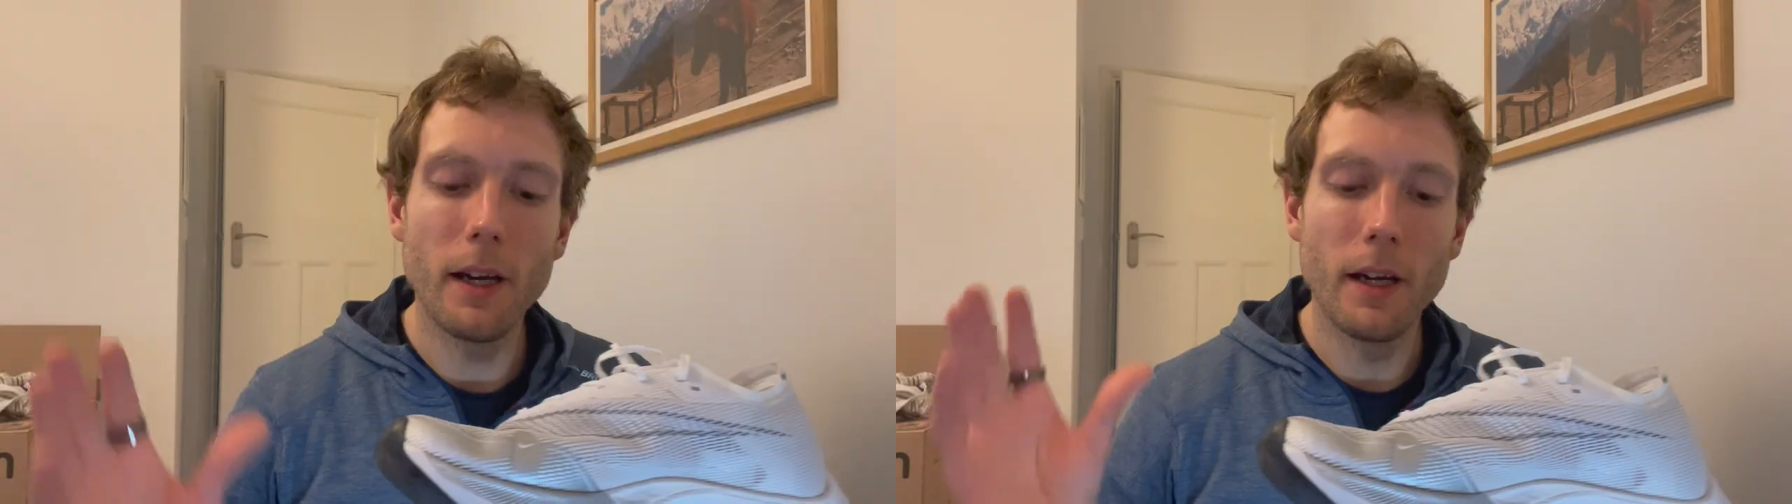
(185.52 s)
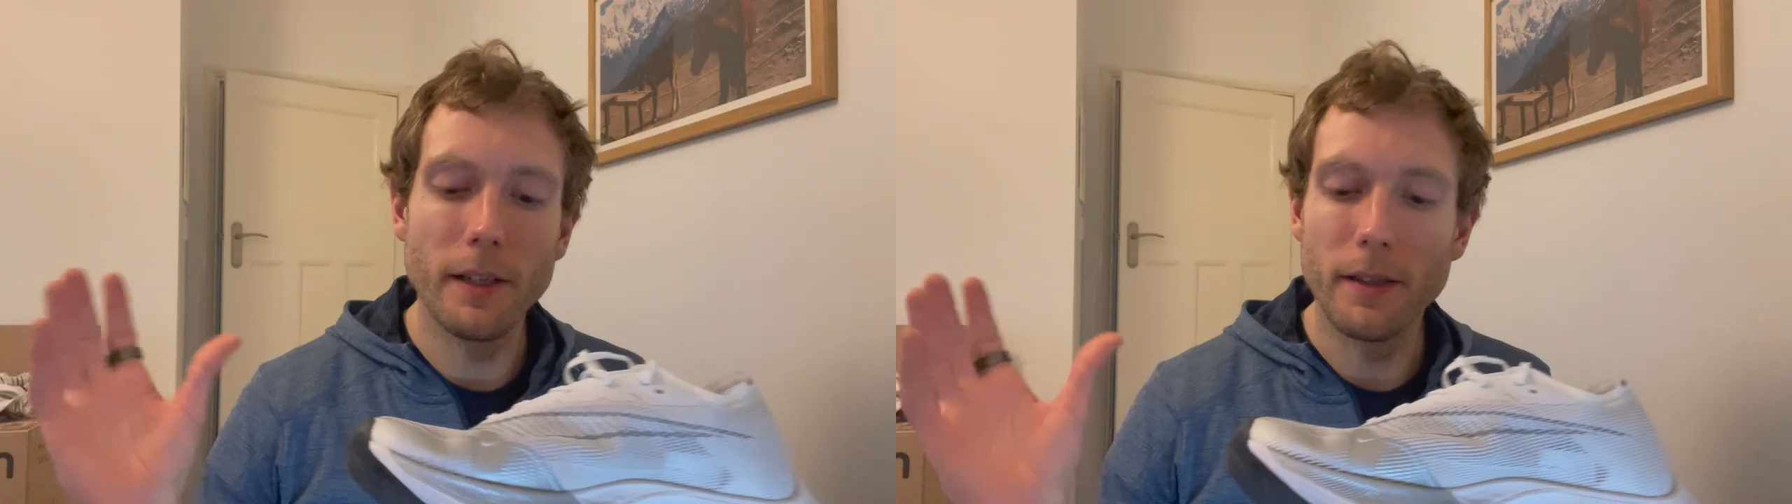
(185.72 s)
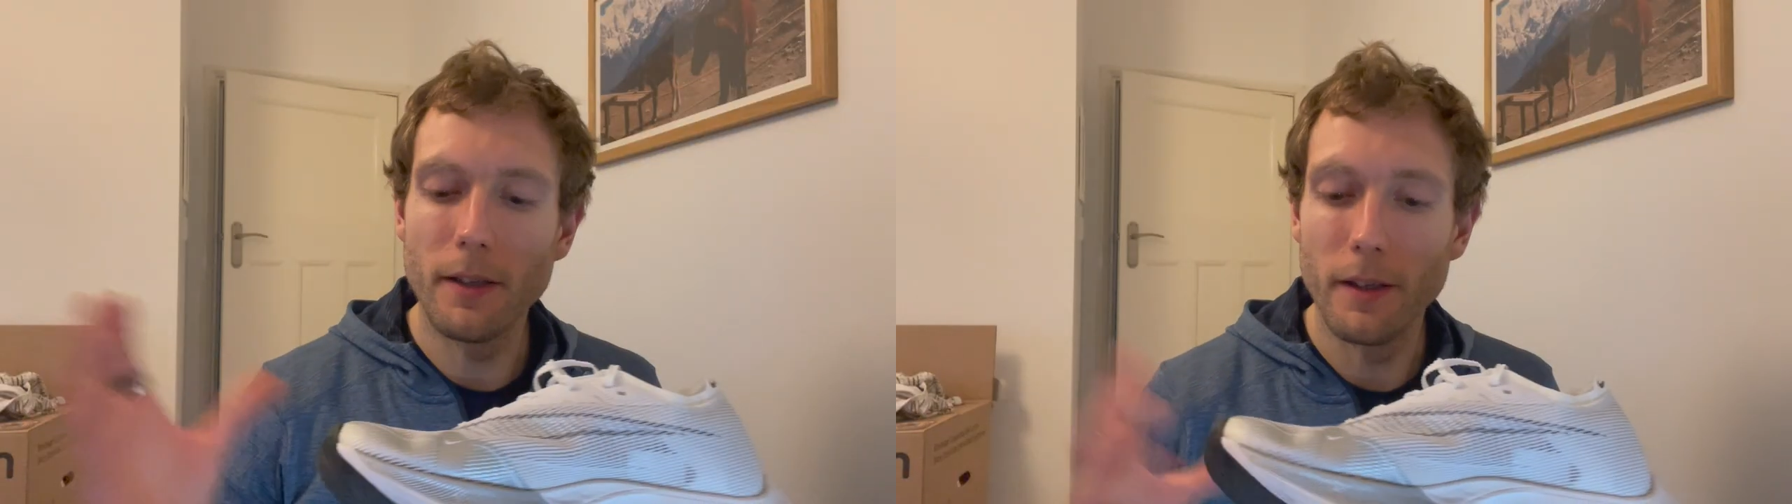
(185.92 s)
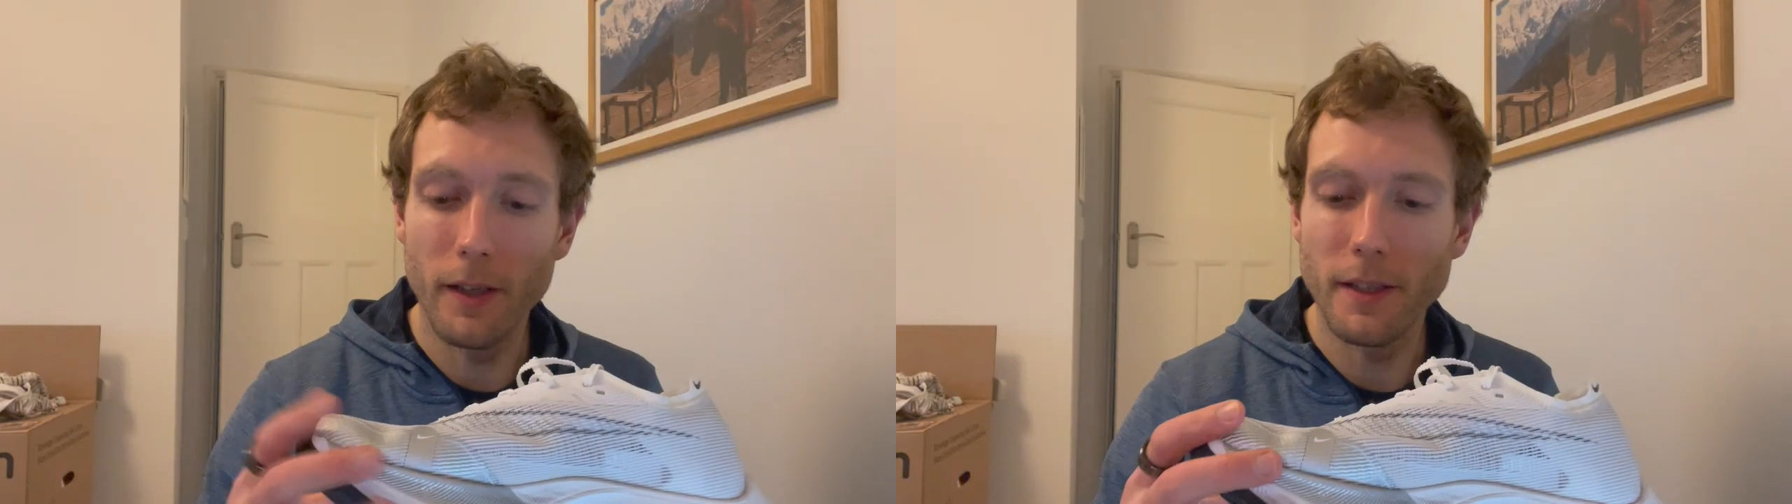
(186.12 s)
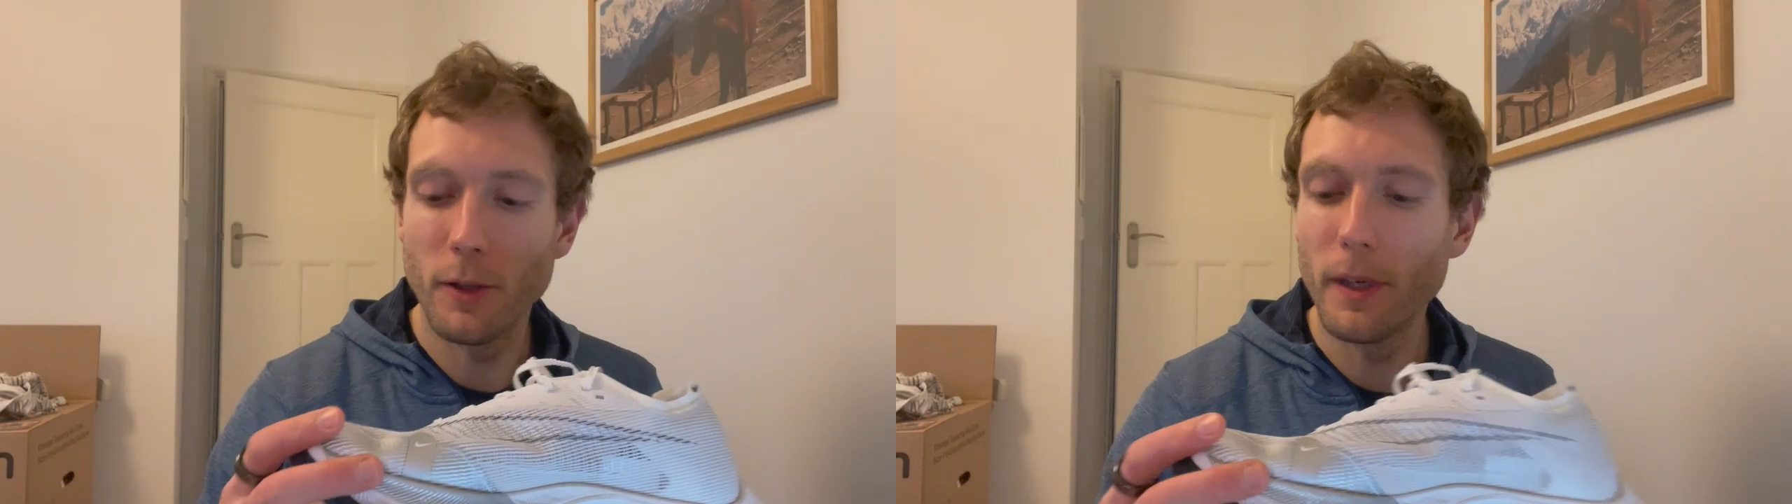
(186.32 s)
I did kind of,
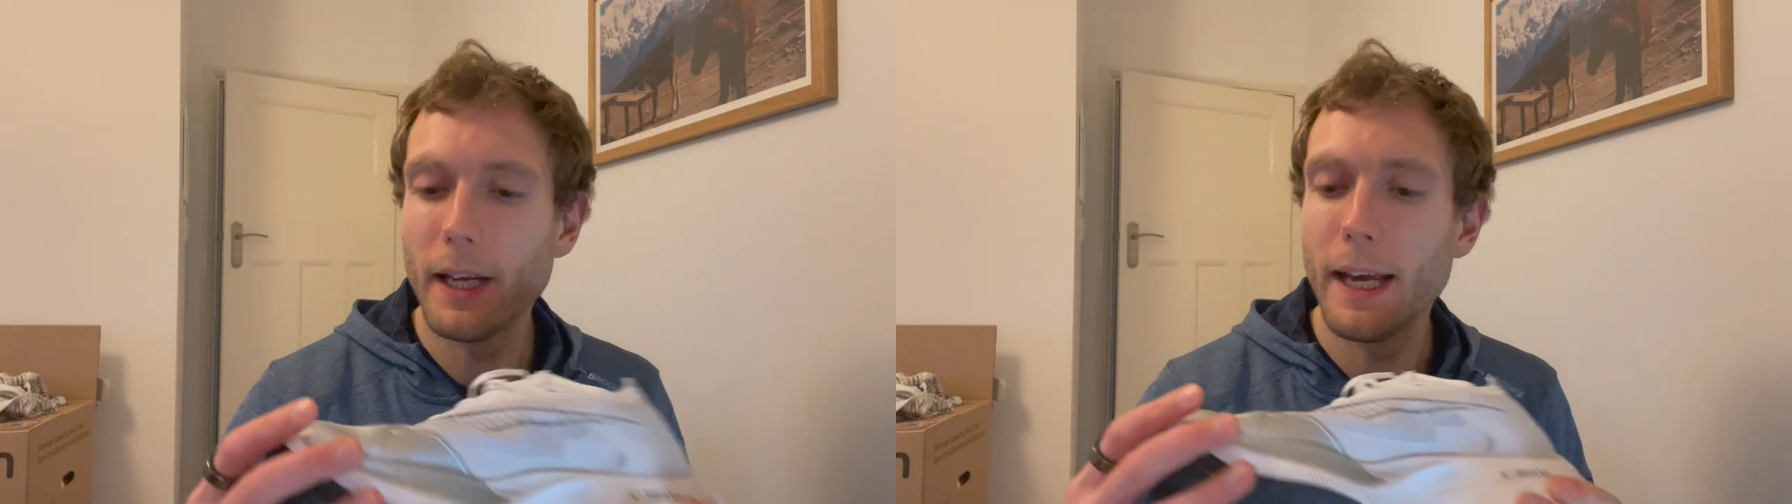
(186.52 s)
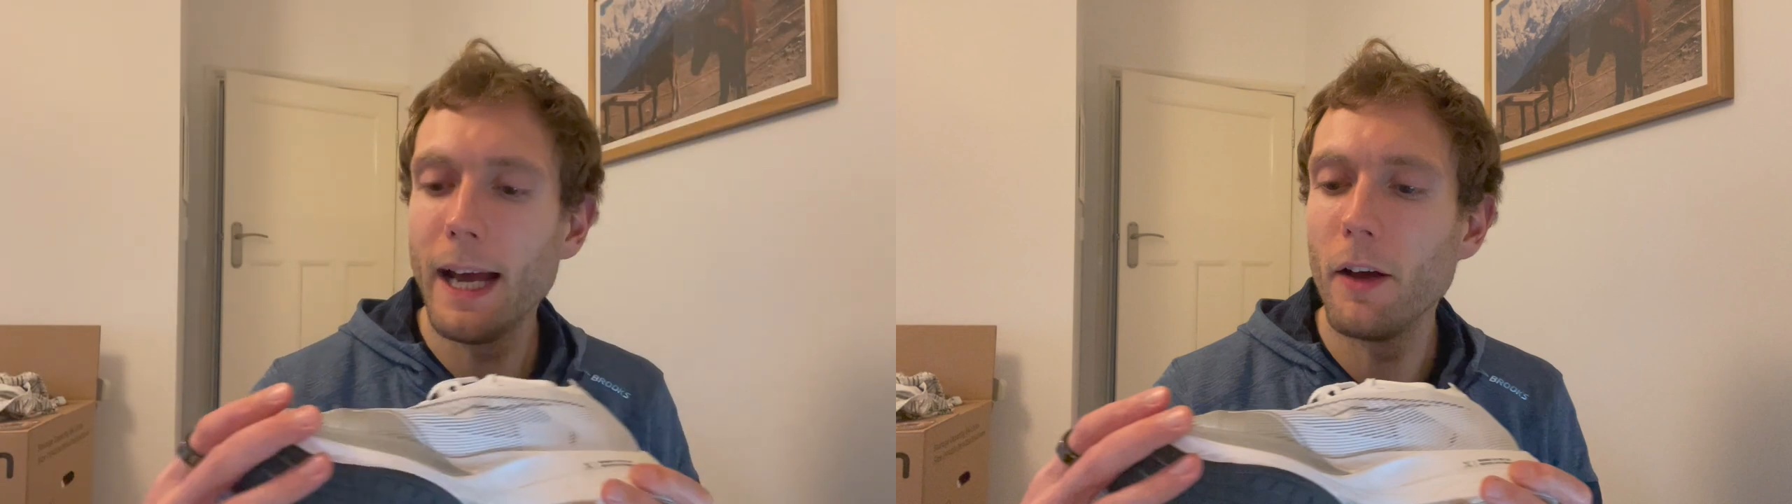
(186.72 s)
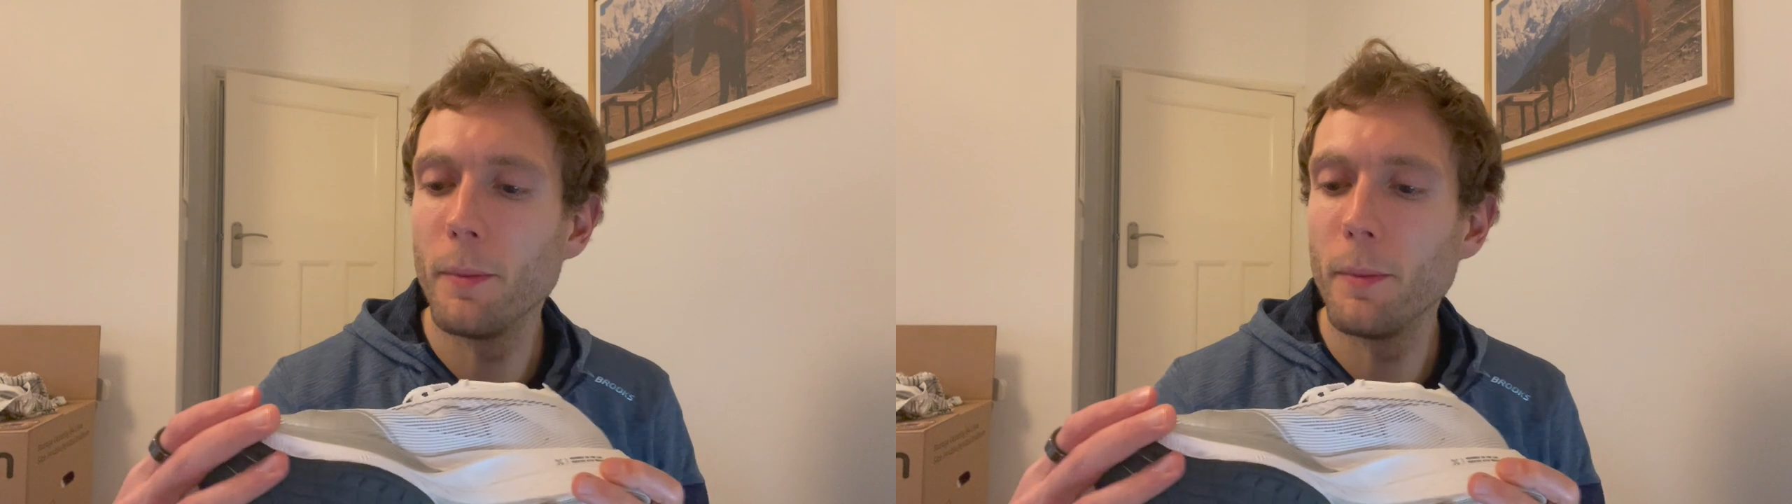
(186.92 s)
like I say, 20k out